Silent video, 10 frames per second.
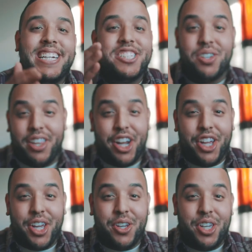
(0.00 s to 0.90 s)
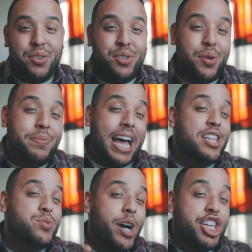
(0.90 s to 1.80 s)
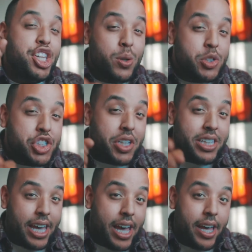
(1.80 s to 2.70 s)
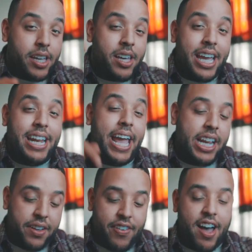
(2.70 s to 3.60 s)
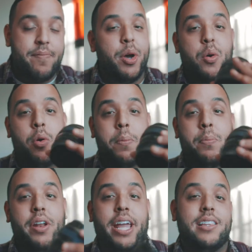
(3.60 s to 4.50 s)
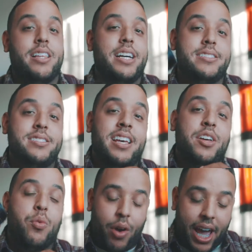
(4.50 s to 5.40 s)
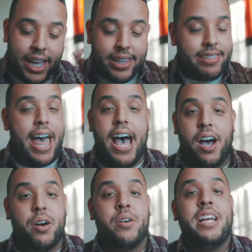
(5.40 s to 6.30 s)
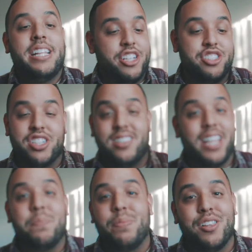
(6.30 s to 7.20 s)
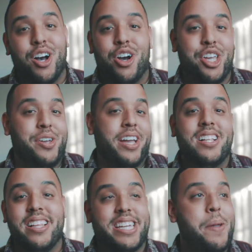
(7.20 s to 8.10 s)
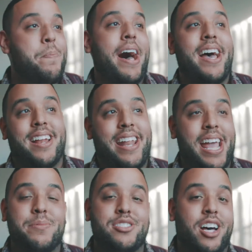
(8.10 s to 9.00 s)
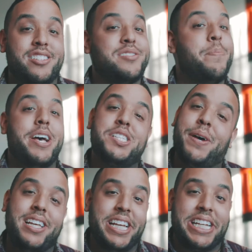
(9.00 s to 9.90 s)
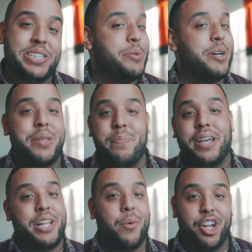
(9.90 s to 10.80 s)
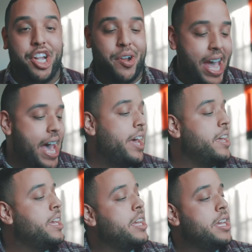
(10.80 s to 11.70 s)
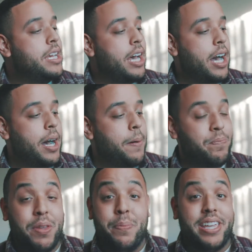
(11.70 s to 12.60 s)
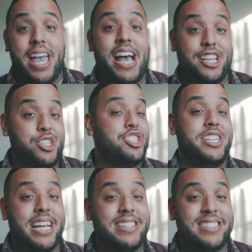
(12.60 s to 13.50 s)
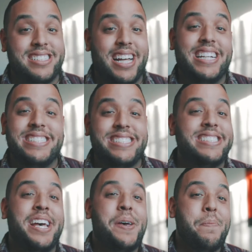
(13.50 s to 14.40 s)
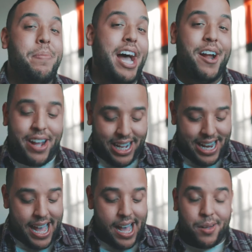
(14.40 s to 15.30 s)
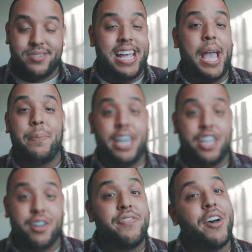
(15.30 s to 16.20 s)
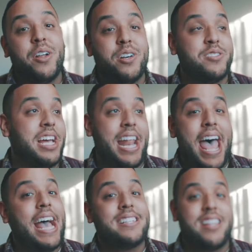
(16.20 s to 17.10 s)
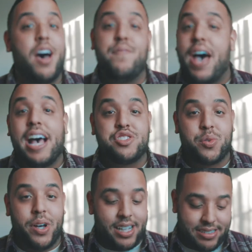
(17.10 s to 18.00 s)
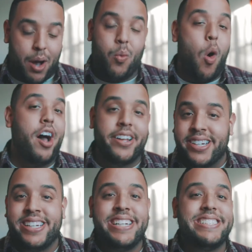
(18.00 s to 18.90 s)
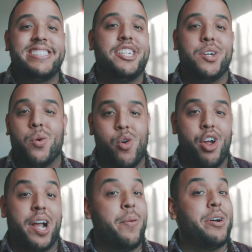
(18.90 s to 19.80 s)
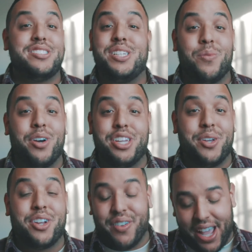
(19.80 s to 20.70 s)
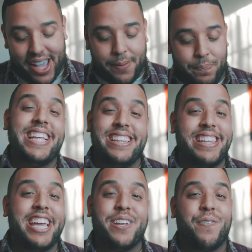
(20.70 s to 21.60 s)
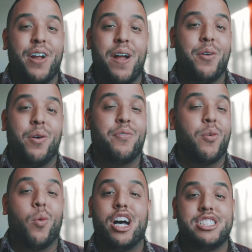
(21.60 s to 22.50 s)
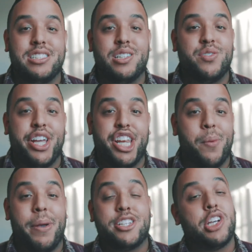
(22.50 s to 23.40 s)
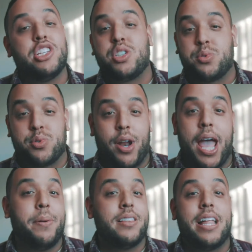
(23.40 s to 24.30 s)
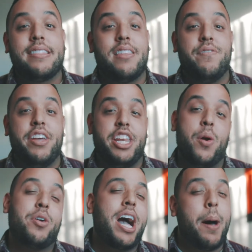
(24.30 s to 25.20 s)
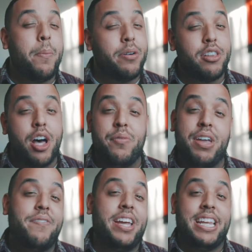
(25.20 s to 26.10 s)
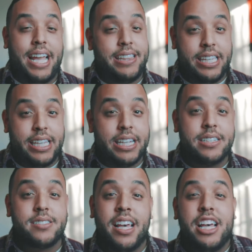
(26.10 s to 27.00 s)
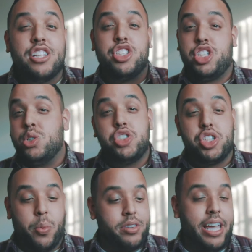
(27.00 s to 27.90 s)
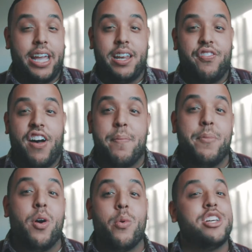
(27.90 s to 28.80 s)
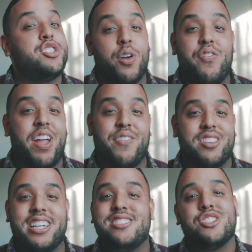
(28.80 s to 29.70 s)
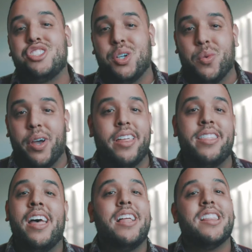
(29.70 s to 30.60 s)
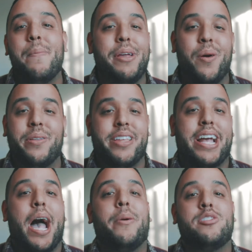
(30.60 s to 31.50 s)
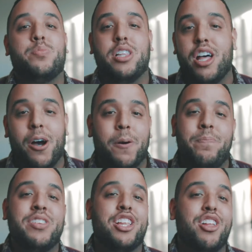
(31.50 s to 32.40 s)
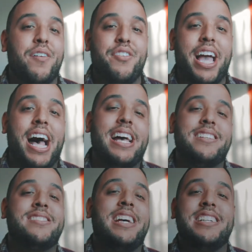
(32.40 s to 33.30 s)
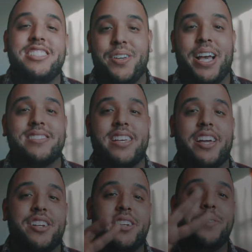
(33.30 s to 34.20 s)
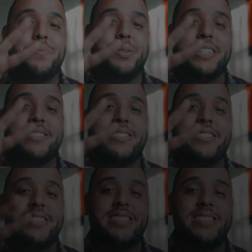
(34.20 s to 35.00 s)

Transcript: So there you go, YouTube. That's why you should get an 85 mm 1.8 lens right now. There's a link below. You can click it, buy it on Amazon. There's a Best Buy link as well, depending where you're at. Um, but yeah, you should get this lens. Buy it right now. Tag me in your photos at ax.vazquez. I wanna see your work. I wanna see what you create. And thank you for everyone for watching this video. Make sure you subscribe and like the video. Comment below if you have any ideas. Do you shoot with the 85 mil? What's your favorite lens to shoot with? Let me know in the comments below. Love you guys. See you guys later. Peace.